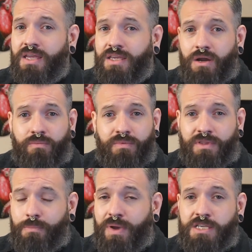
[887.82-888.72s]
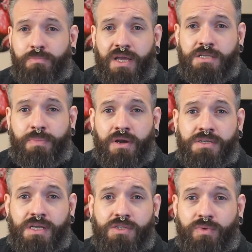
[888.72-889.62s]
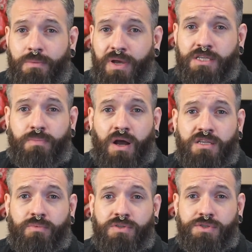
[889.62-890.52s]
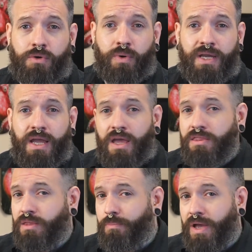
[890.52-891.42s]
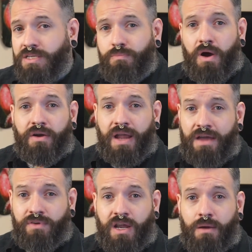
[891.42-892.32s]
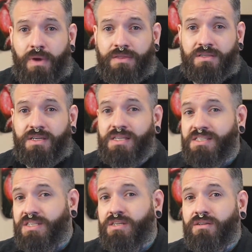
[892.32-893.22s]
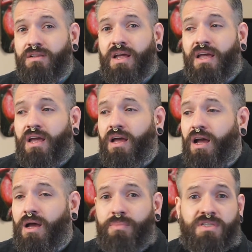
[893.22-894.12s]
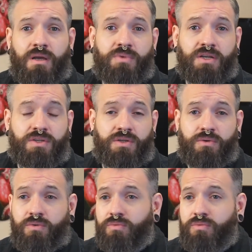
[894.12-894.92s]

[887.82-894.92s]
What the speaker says: You know, the best placed piercings with the best possible jewelry, the best modern aftercare methods can still be subject to